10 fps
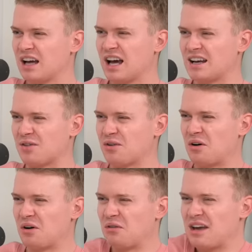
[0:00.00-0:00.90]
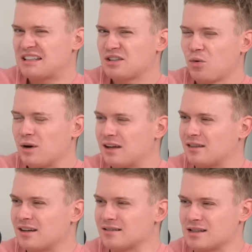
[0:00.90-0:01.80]
And I mm. thought, mm. that's a weird
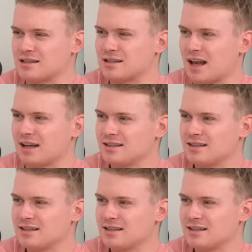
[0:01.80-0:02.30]
thing to say,